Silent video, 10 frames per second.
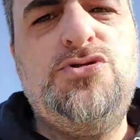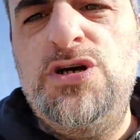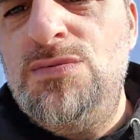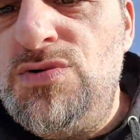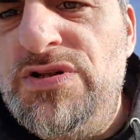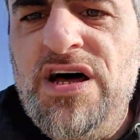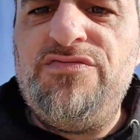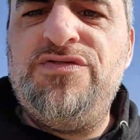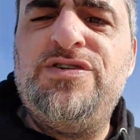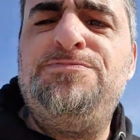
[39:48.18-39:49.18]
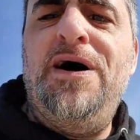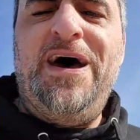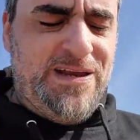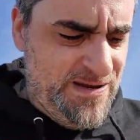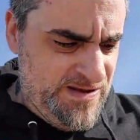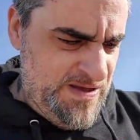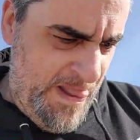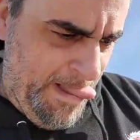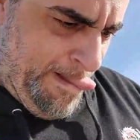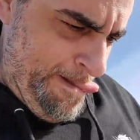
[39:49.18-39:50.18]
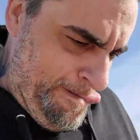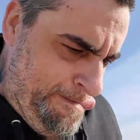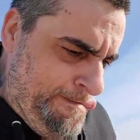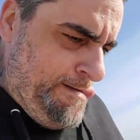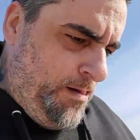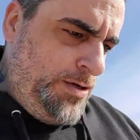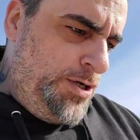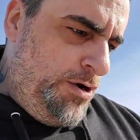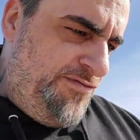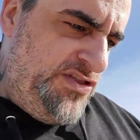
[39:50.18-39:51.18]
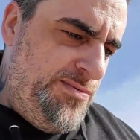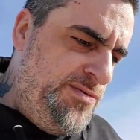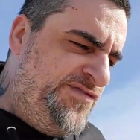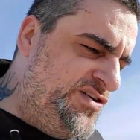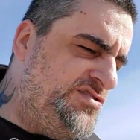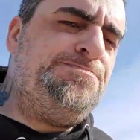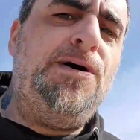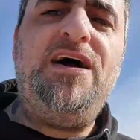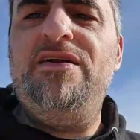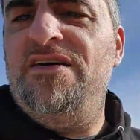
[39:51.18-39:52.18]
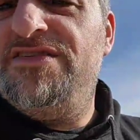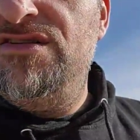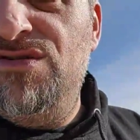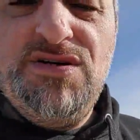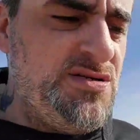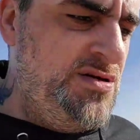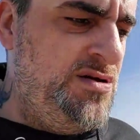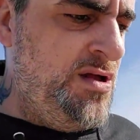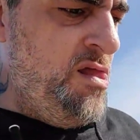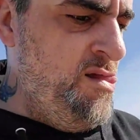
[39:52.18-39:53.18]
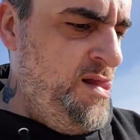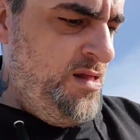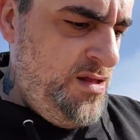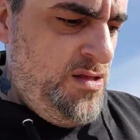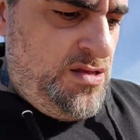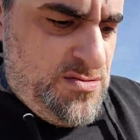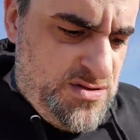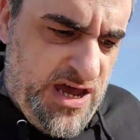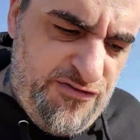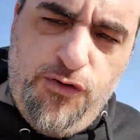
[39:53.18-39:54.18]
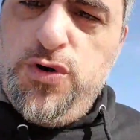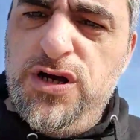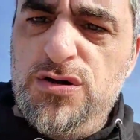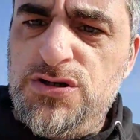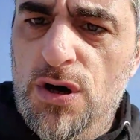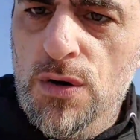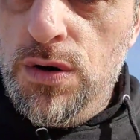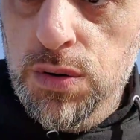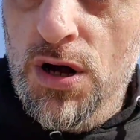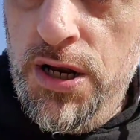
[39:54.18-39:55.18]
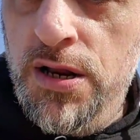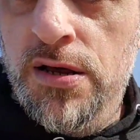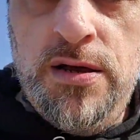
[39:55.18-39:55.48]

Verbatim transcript: them, treated them with enough respect, you know, for them to feel inspired enough to do this at forty years old. What?